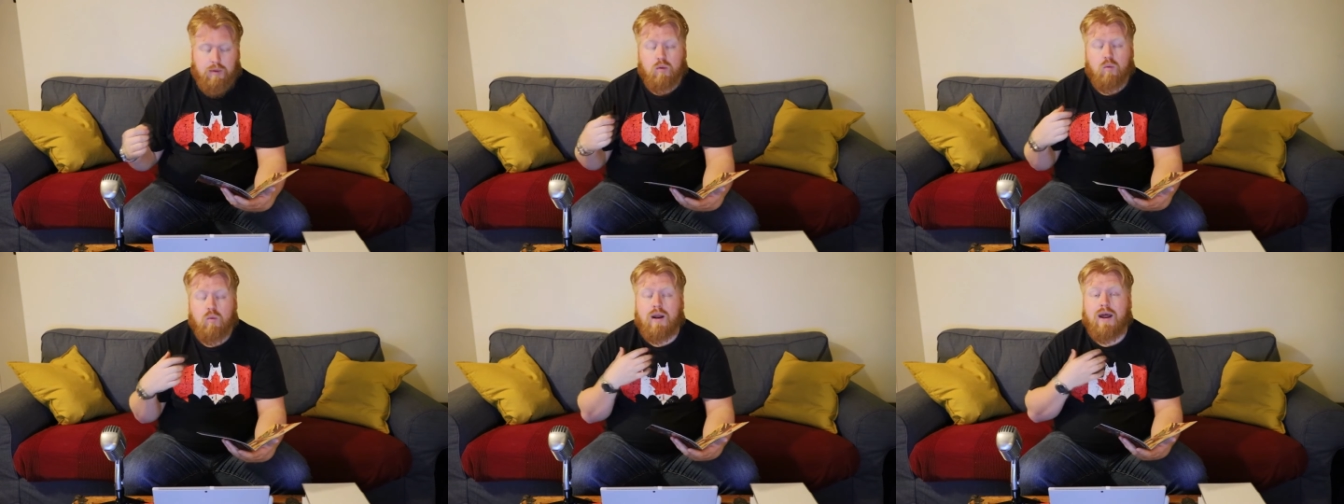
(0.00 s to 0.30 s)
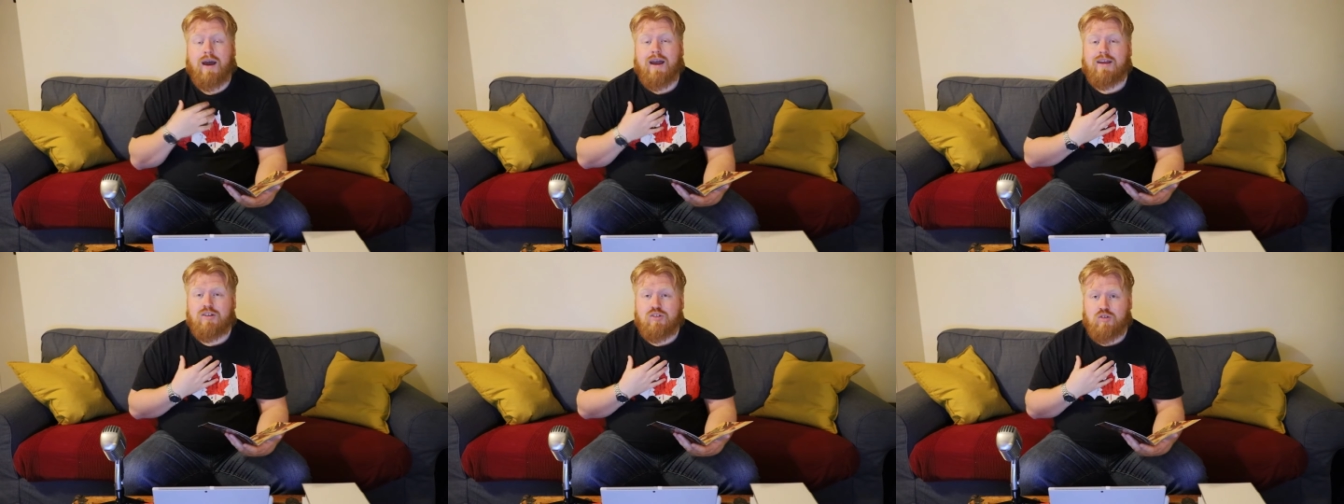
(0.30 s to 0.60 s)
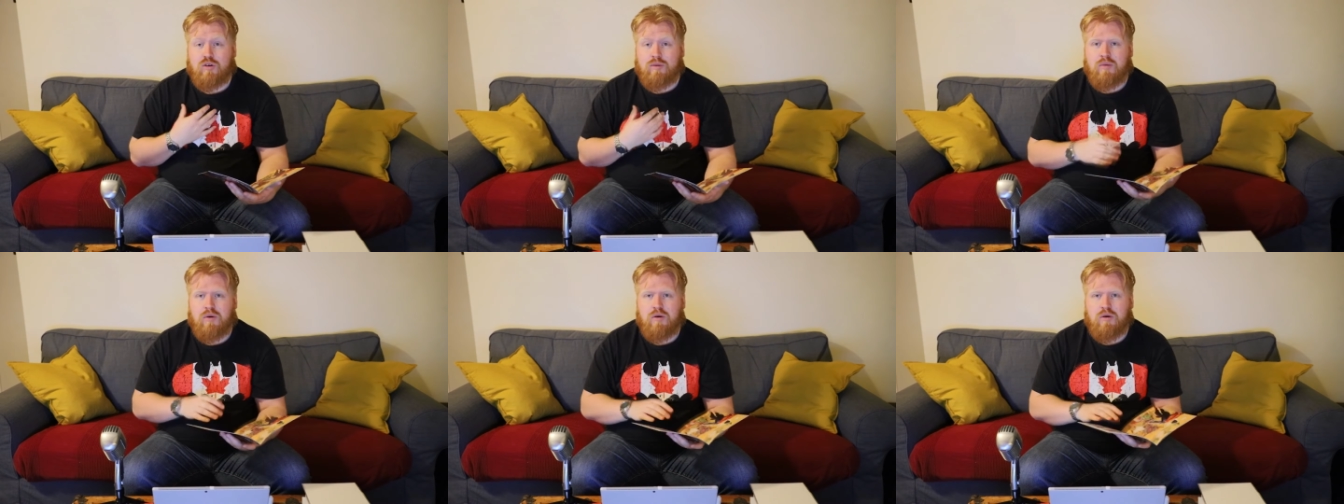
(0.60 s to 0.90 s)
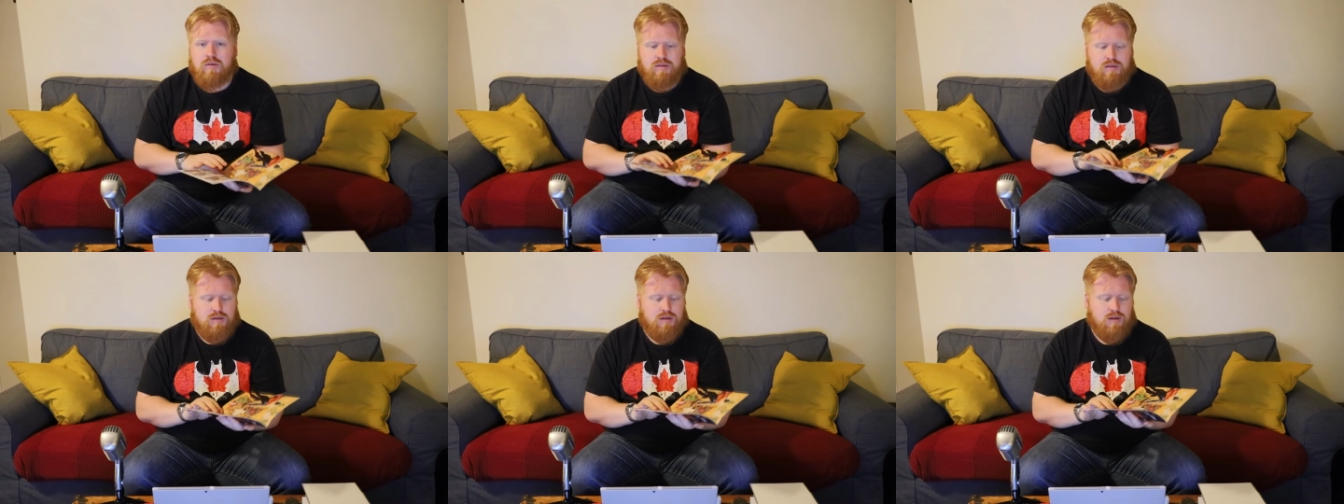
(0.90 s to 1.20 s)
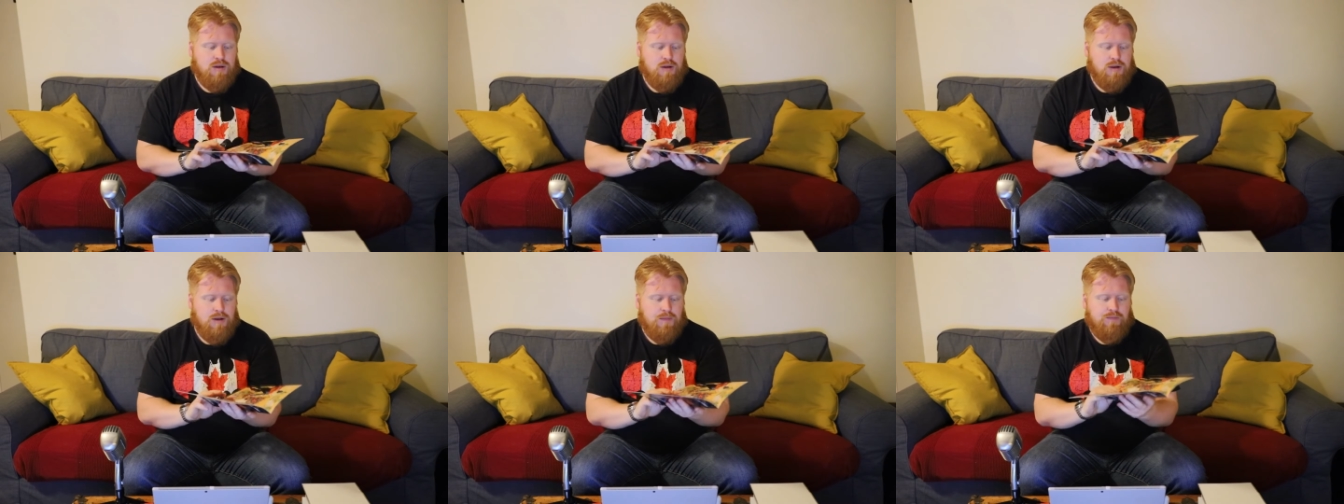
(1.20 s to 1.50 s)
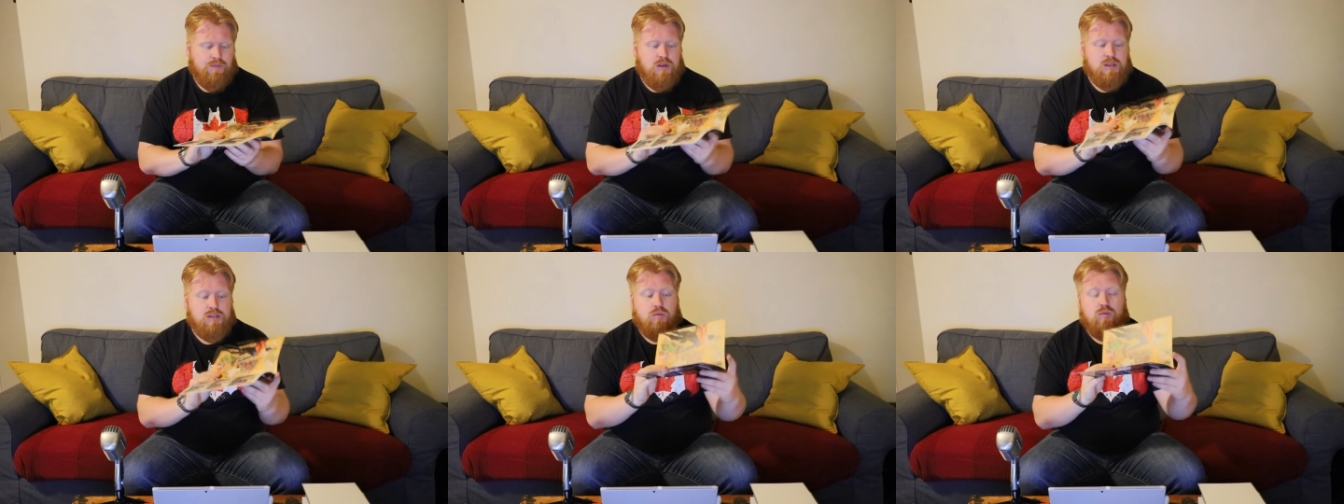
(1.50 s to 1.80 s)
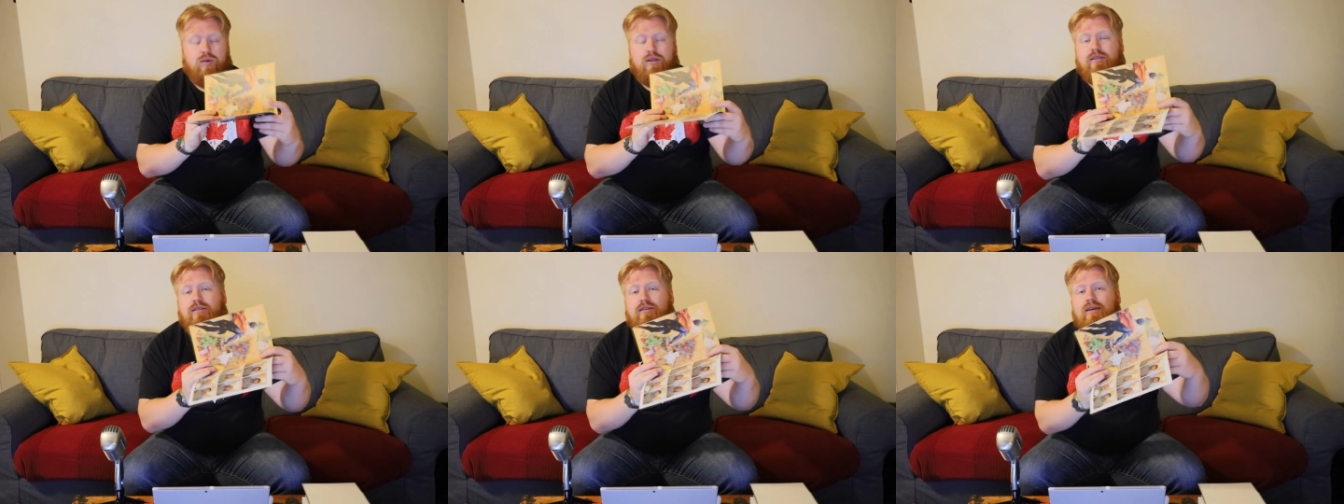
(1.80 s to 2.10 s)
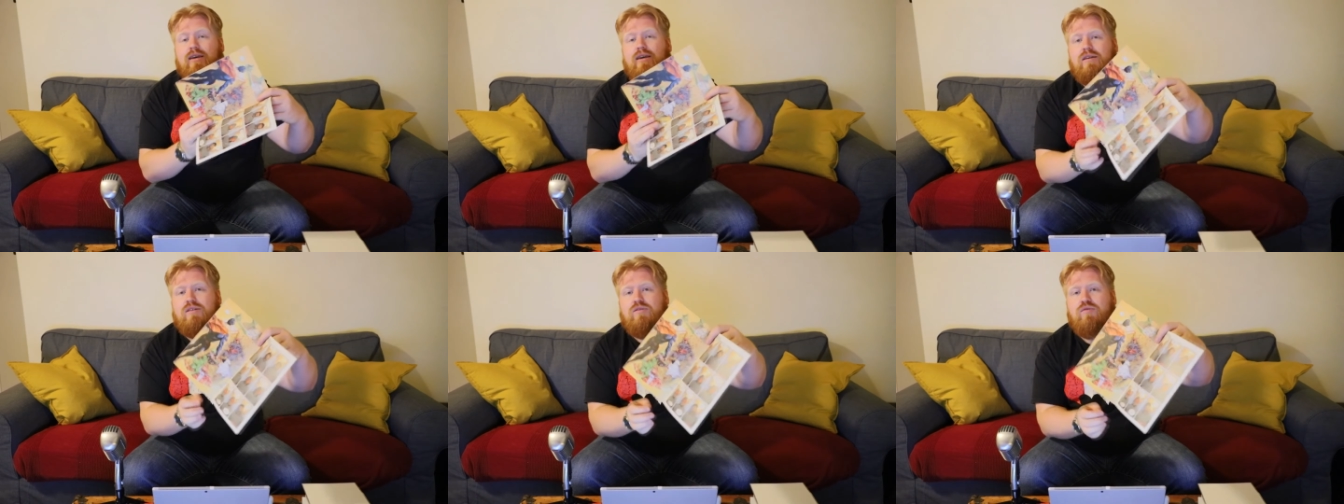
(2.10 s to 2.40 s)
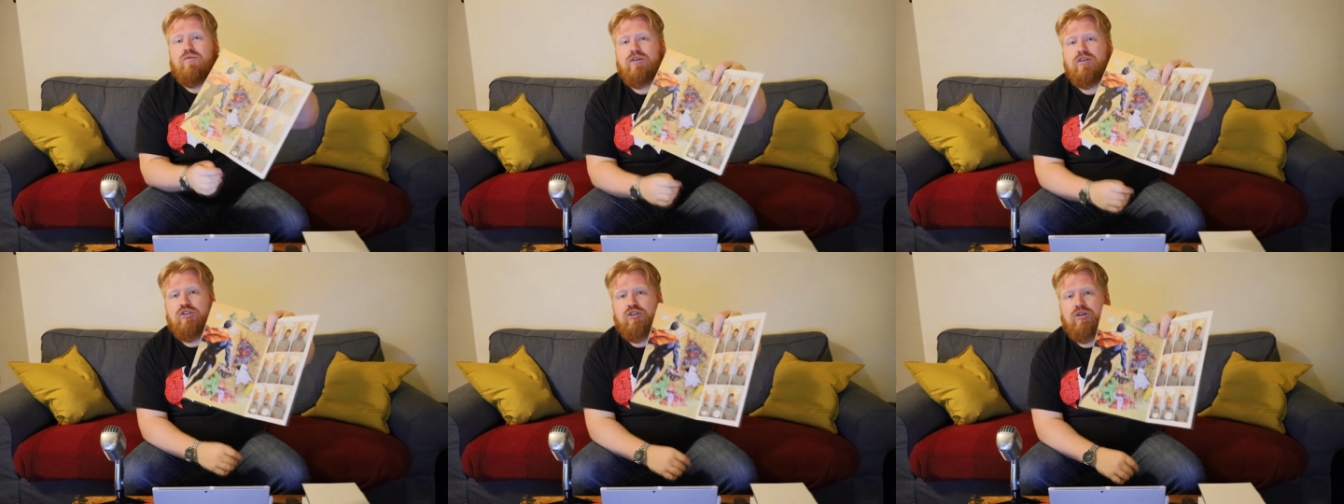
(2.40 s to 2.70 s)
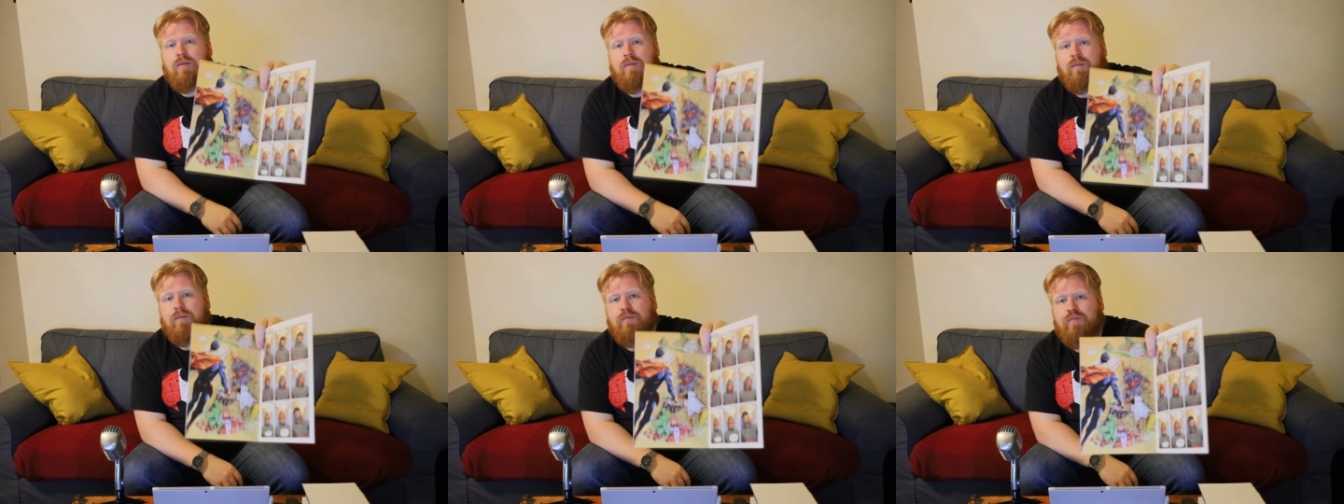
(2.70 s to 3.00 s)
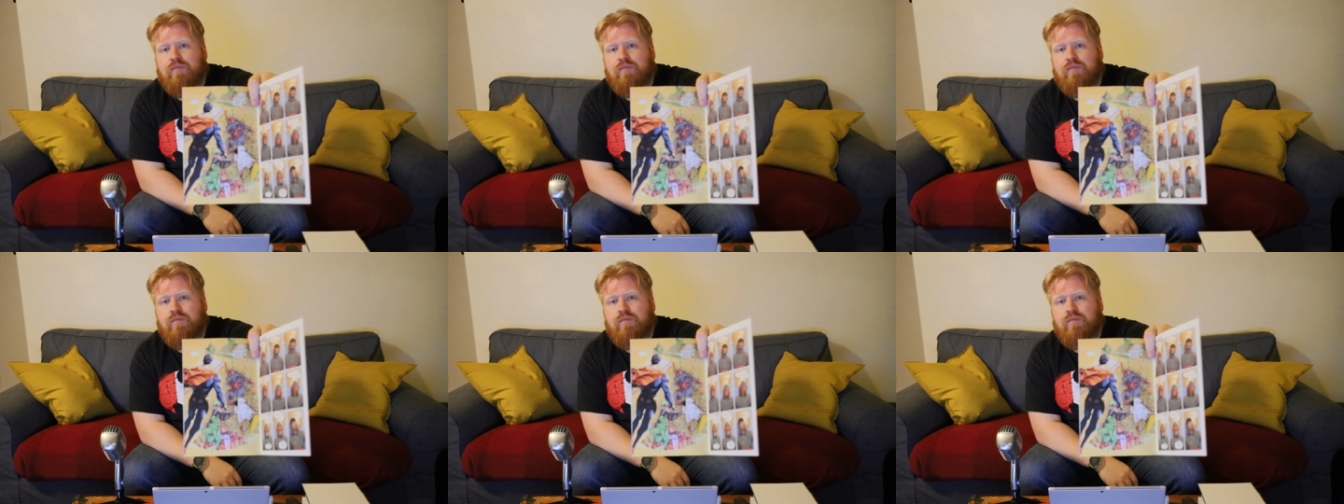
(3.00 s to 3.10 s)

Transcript: But what I enjoy most is that we see his vision.